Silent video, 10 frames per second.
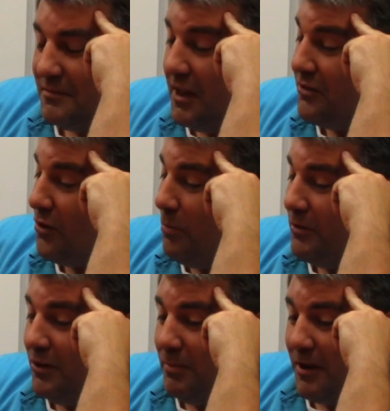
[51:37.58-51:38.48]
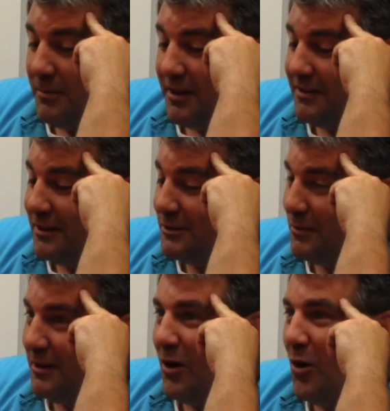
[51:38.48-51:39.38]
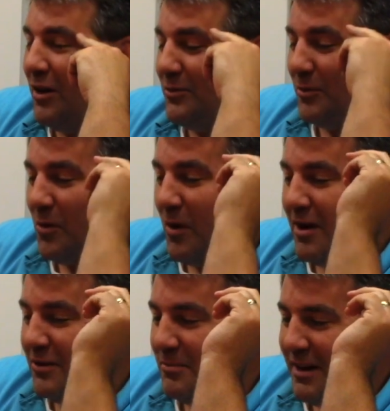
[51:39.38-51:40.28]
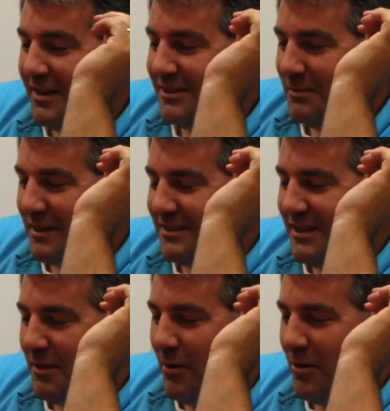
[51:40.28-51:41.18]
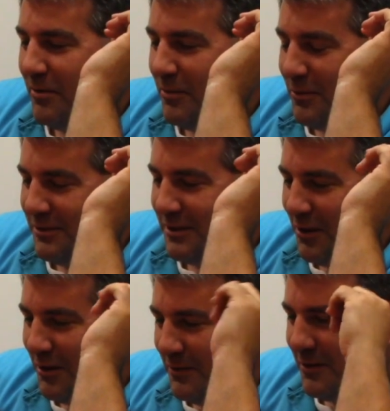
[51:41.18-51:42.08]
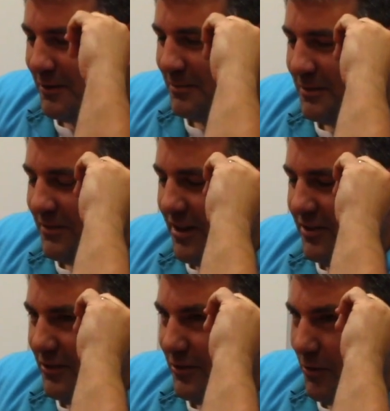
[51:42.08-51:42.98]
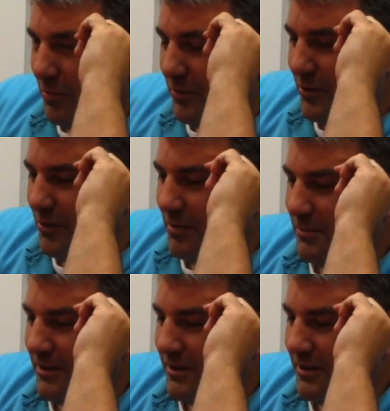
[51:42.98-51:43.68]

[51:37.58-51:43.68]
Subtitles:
It's open to the public. It's required by state party rules that all of our conventions are open to the public.